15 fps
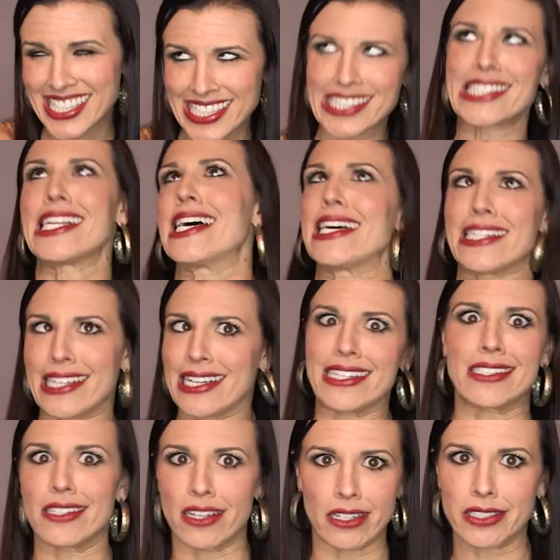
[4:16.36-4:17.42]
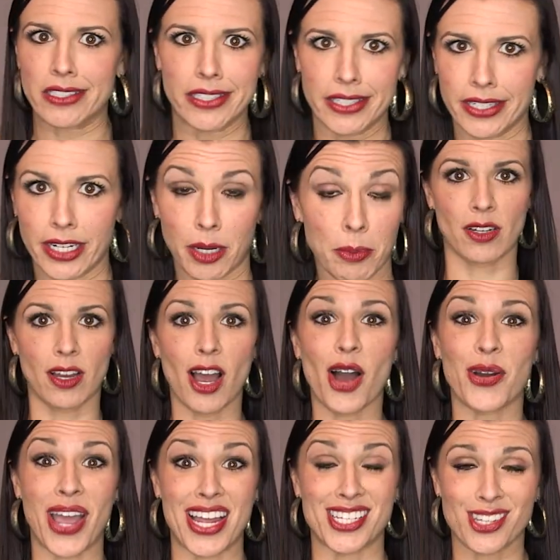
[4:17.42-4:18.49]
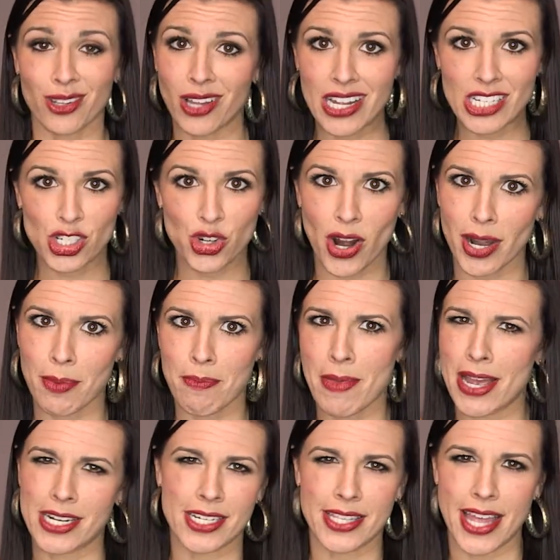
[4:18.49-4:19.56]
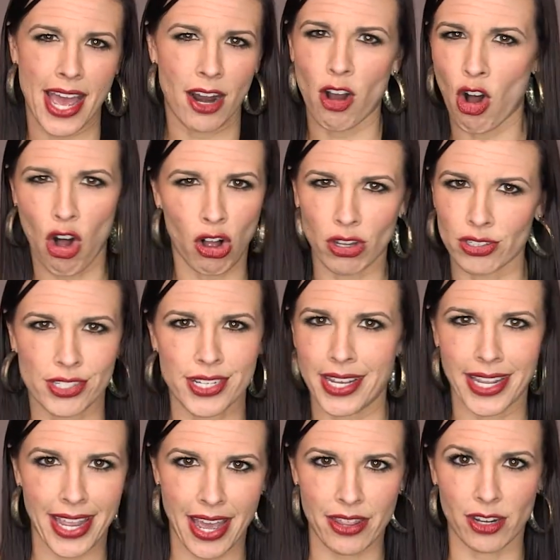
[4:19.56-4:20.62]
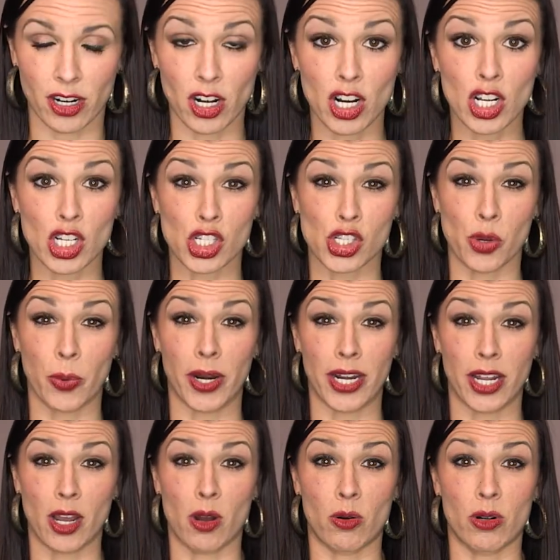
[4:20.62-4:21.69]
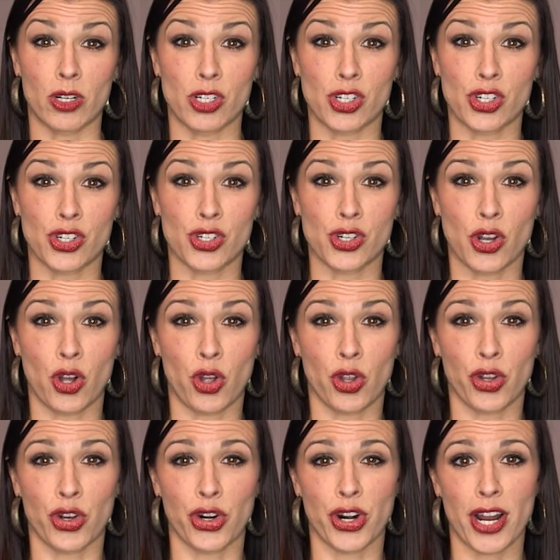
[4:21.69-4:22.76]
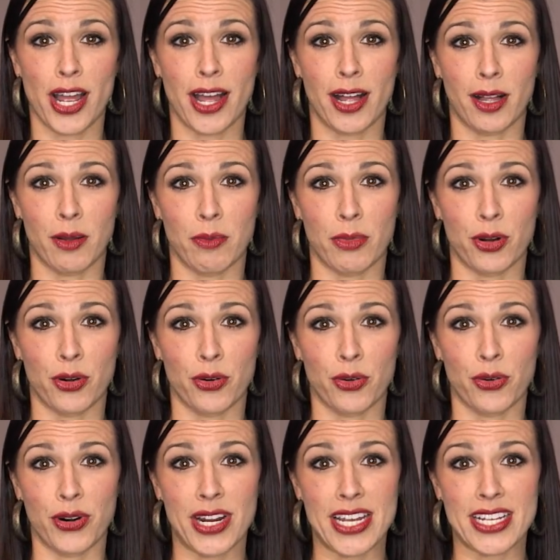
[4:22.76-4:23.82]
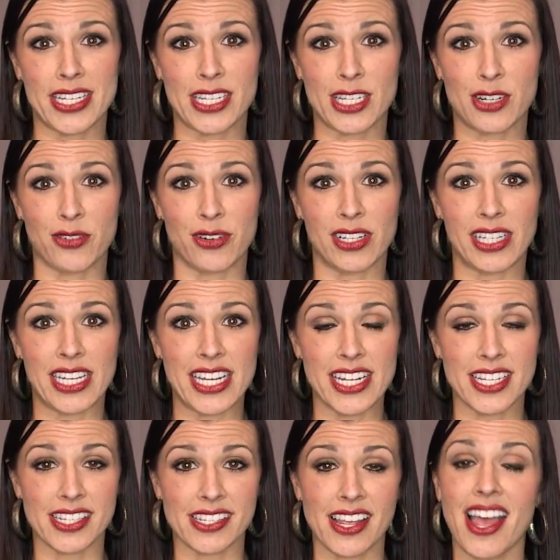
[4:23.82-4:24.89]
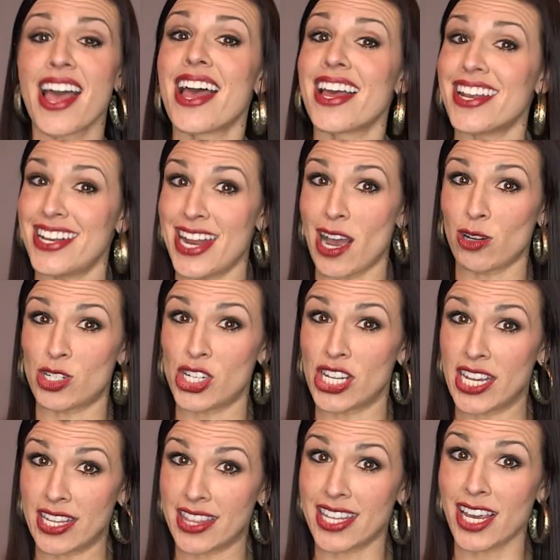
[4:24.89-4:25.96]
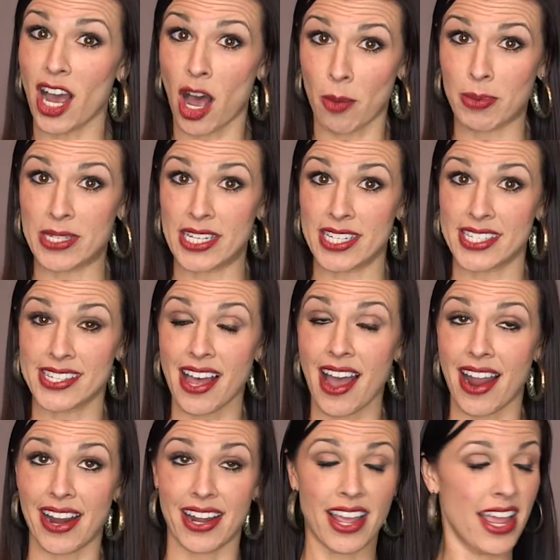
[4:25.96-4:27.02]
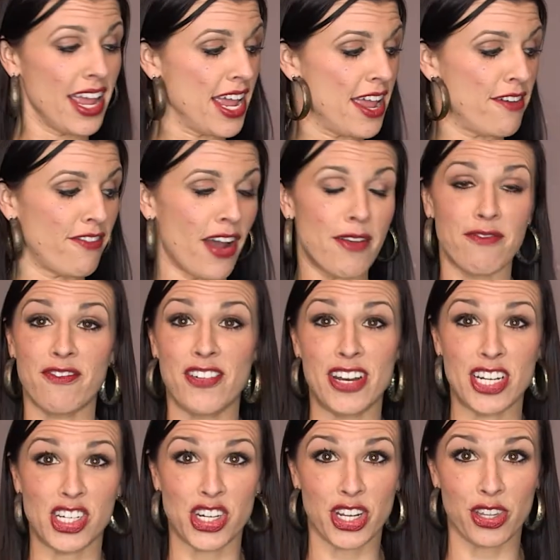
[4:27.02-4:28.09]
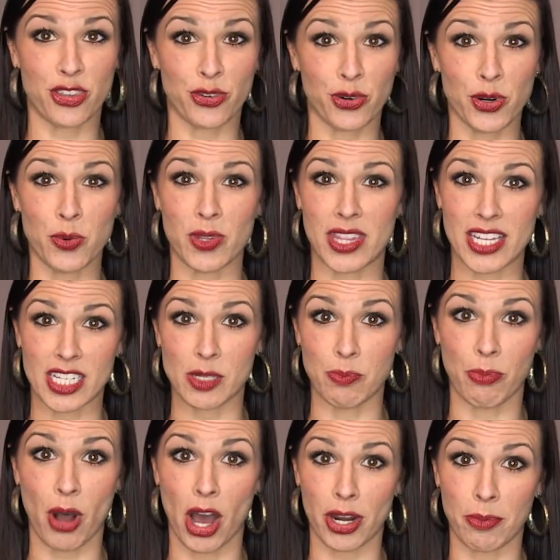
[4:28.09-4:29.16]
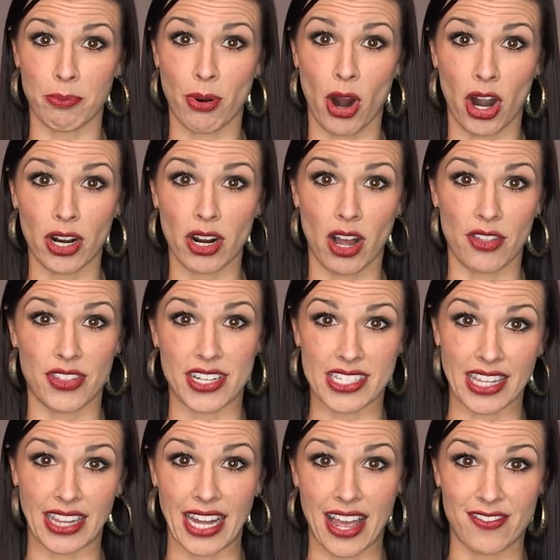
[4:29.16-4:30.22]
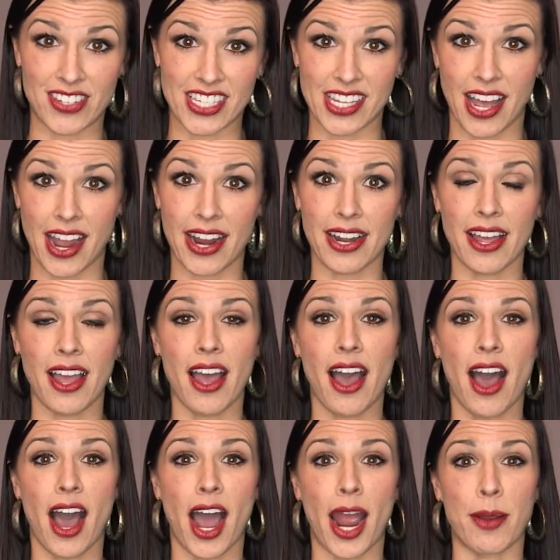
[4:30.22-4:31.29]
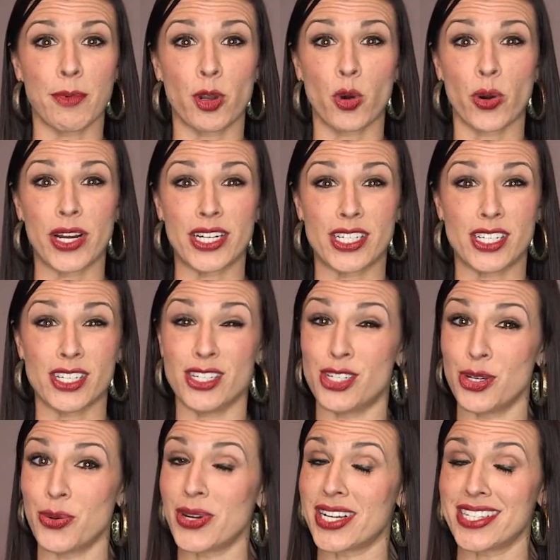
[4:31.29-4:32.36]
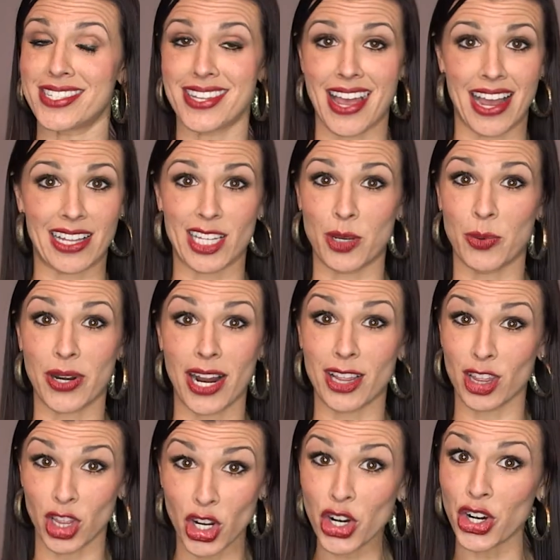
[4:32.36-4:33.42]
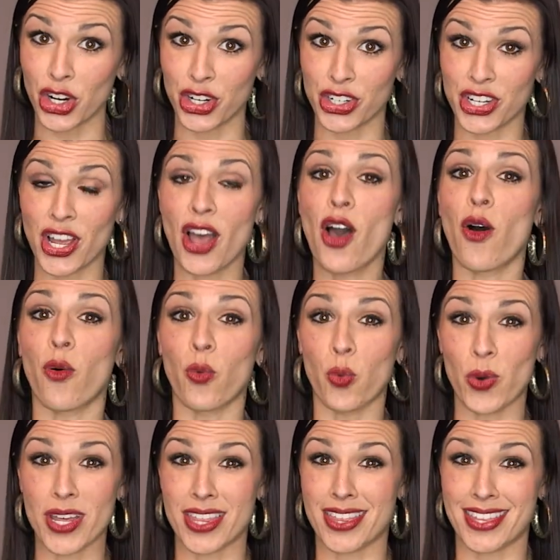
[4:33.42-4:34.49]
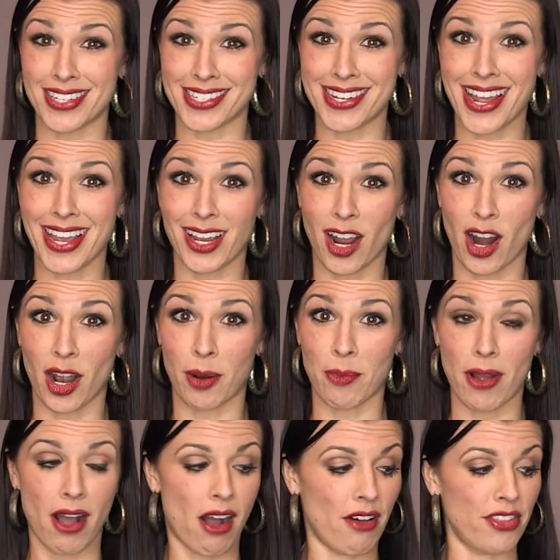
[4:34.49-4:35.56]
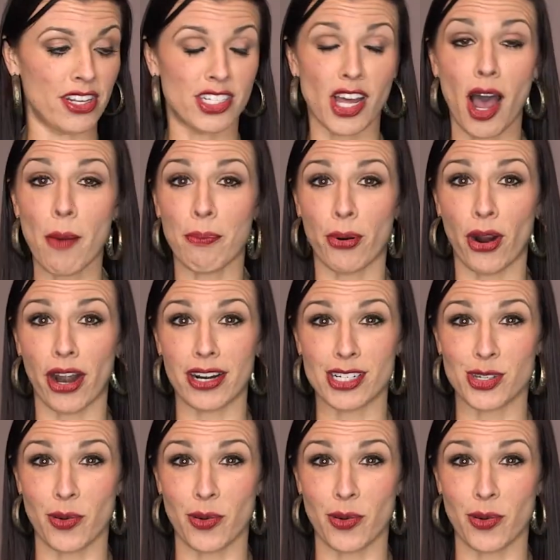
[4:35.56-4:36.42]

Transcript: Glad that's all cleared up. Okay, so let's try to mesh that all together. So we're going to go shoulder, elbow, wrist, release. Now to get the opposite side, if I'm finishing through with this bottom part on this left side, I'm going to do exactly what I learned with the snake arm on the top part.